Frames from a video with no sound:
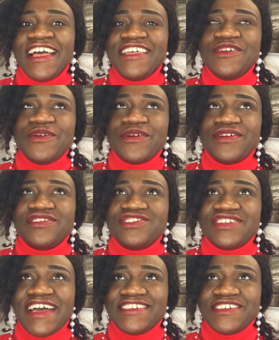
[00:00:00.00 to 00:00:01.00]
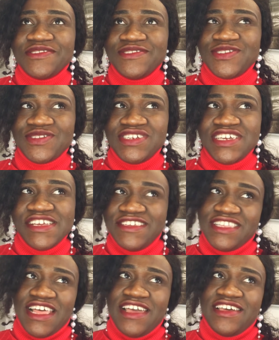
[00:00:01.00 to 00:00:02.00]
your should i say your journey
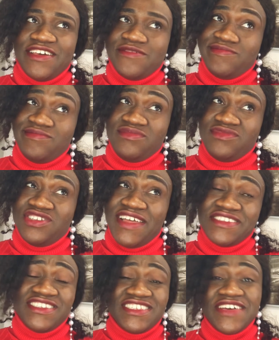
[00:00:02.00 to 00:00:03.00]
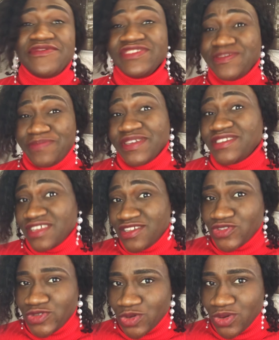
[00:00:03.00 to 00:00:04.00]
is like um, should i say 70
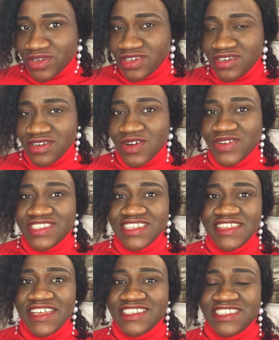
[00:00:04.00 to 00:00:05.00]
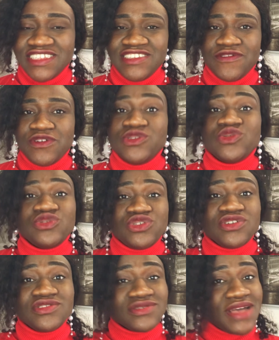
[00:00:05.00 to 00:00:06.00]
percent done because the next thing is for you to
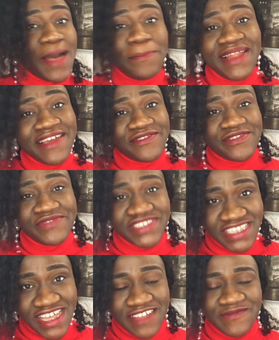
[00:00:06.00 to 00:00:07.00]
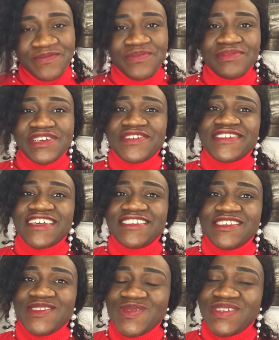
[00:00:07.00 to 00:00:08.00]
just apply for visa because as
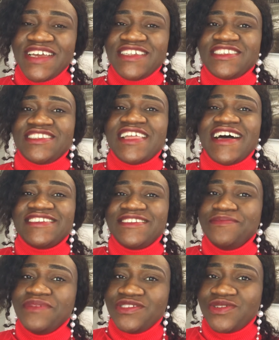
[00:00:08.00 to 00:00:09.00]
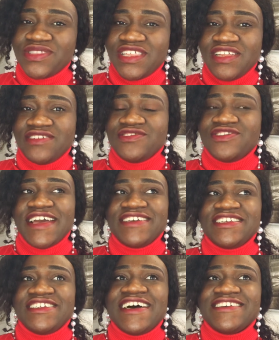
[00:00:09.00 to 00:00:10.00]
a student that's the major thing should i
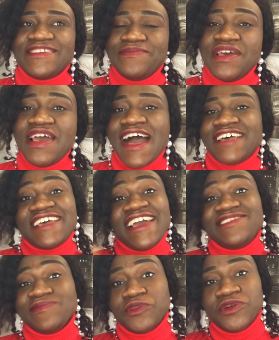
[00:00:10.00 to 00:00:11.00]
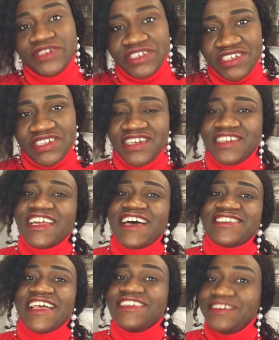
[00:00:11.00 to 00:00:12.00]
say that's the aside the money
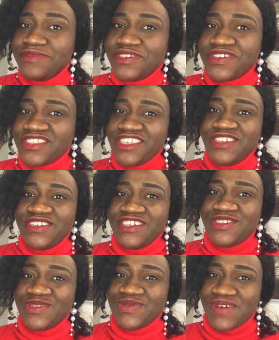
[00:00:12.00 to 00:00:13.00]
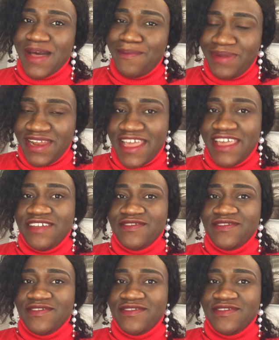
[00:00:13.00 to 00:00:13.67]
that's like the major thing you need to apply